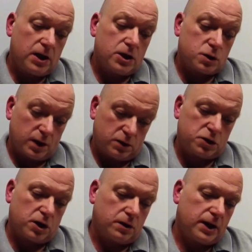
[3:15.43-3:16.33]
So it goes
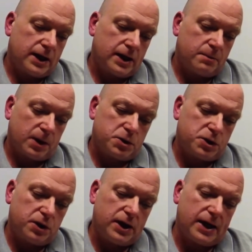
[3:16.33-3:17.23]
on, in about
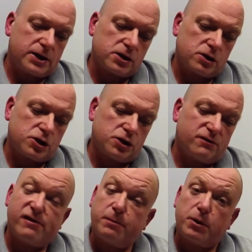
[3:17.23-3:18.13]
two years or sooner
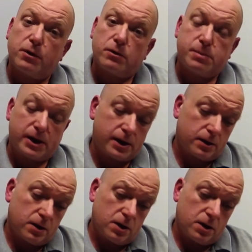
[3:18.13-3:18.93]
if appropriate,